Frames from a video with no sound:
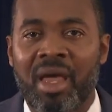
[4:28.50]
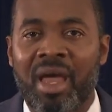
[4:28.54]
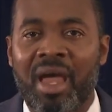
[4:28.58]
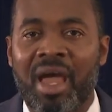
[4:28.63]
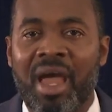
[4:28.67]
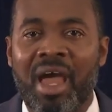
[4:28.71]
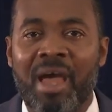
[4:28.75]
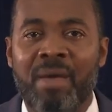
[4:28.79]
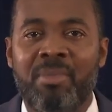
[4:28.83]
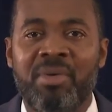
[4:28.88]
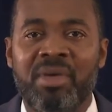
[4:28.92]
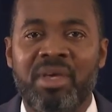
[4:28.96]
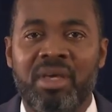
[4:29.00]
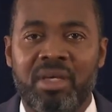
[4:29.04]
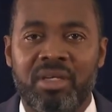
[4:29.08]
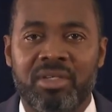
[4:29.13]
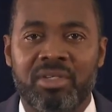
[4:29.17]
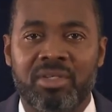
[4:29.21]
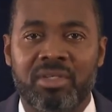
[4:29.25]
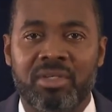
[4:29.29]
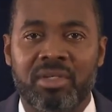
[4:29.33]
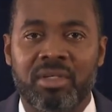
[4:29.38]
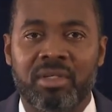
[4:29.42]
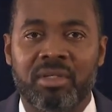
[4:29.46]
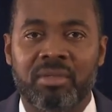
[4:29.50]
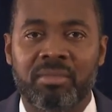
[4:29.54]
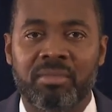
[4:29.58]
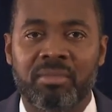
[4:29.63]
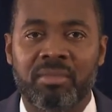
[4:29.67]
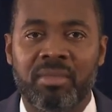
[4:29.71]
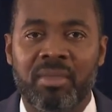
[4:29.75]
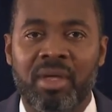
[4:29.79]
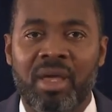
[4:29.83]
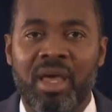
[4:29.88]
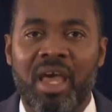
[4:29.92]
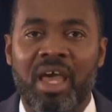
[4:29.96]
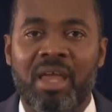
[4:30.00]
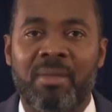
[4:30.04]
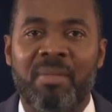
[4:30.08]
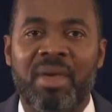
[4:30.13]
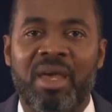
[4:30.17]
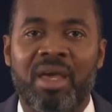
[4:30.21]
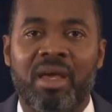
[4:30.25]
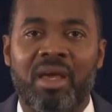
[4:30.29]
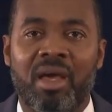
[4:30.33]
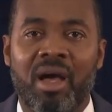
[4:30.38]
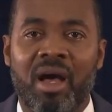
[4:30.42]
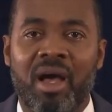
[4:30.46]
Happy Easter, and
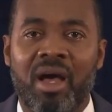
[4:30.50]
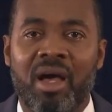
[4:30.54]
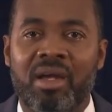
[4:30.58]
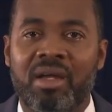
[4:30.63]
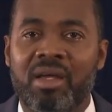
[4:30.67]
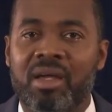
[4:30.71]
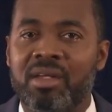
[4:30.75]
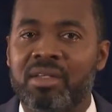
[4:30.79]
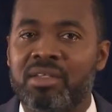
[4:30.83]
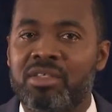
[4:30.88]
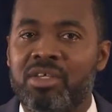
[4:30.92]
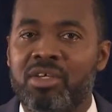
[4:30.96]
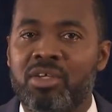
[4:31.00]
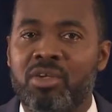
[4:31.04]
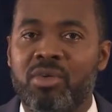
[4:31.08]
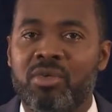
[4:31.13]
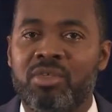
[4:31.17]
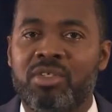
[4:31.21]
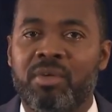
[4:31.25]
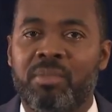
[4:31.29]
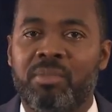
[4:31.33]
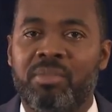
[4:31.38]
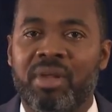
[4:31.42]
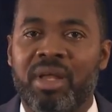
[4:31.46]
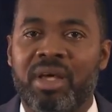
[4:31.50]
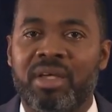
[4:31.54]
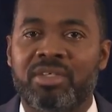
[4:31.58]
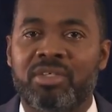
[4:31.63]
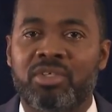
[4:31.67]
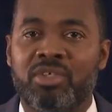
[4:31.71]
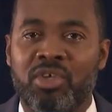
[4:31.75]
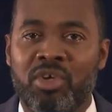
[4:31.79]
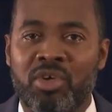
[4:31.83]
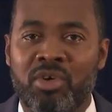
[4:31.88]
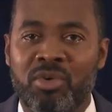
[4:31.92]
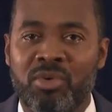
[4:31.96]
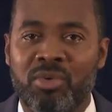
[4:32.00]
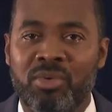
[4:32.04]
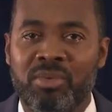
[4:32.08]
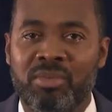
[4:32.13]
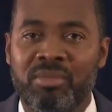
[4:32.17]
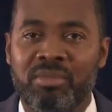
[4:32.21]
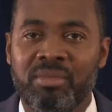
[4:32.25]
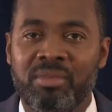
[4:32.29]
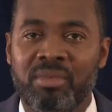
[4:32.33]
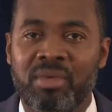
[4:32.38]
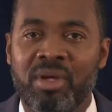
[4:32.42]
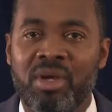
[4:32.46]
may God continue to bless you,
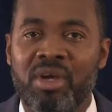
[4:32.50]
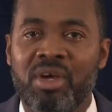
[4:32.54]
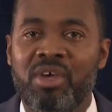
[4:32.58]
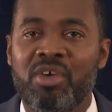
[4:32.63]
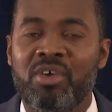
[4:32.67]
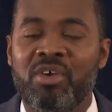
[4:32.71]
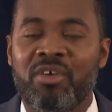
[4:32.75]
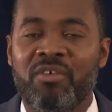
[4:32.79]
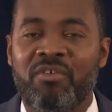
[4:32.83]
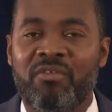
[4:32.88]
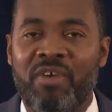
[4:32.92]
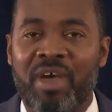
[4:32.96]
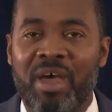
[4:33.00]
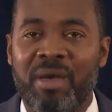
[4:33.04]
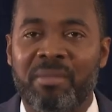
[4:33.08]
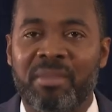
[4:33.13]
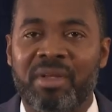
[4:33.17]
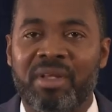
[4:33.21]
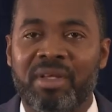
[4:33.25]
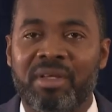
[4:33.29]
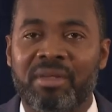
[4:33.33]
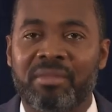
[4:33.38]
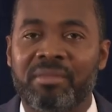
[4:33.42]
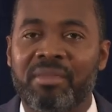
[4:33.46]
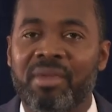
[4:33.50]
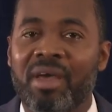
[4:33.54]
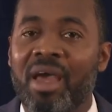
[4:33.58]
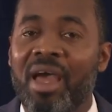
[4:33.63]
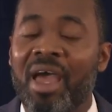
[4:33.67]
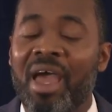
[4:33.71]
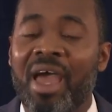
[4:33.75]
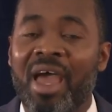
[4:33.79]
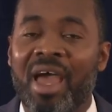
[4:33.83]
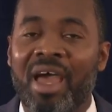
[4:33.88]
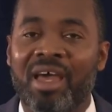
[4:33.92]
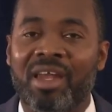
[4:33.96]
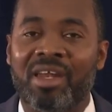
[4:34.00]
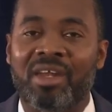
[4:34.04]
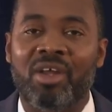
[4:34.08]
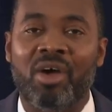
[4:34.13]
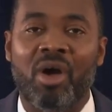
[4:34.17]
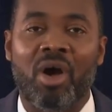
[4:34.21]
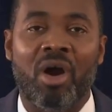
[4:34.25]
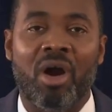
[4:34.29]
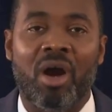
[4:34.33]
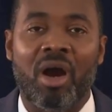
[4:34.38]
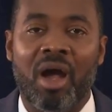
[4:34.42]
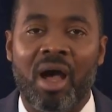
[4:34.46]
your family, and
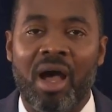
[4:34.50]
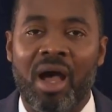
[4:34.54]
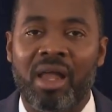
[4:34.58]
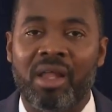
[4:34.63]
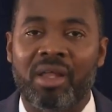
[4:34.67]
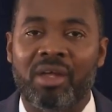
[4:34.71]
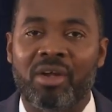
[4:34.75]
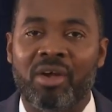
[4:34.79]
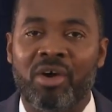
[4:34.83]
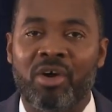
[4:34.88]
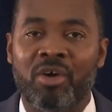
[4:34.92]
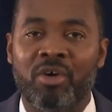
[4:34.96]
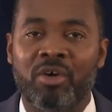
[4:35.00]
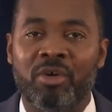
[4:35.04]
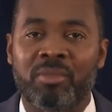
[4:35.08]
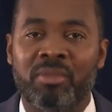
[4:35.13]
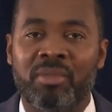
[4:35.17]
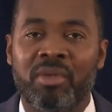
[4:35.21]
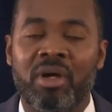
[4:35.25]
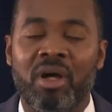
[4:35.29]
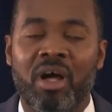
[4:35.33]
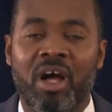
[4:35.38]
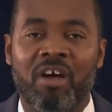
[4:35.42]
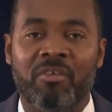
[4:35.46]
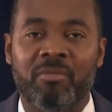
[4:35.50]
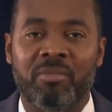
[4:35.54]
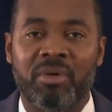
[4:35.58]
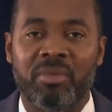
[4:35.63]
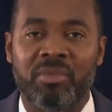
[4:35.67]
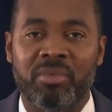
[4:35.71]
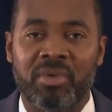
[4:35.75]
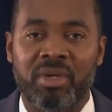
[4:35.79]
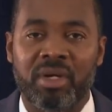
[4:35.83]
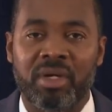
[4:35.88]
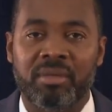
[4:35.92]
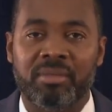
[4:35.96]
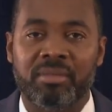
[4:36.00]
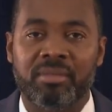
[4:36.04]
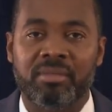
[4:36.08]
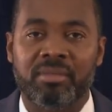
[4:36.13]
our island home of Bermuda.